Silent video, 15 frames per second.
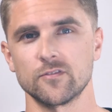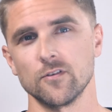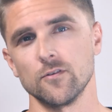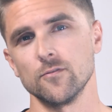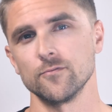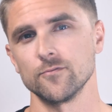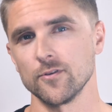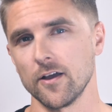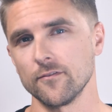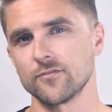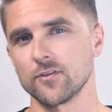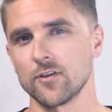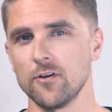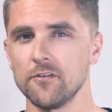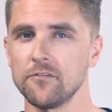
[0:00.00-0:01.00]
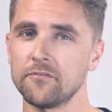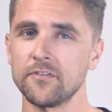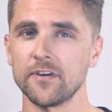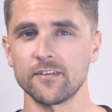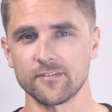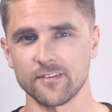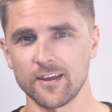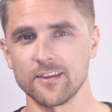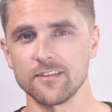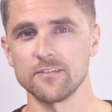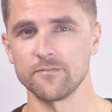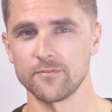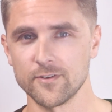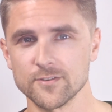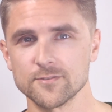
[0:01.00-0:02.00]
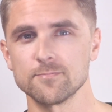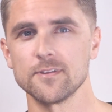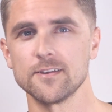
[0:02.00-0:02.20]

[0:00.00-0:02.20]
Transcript: So you have to go and fix that in the first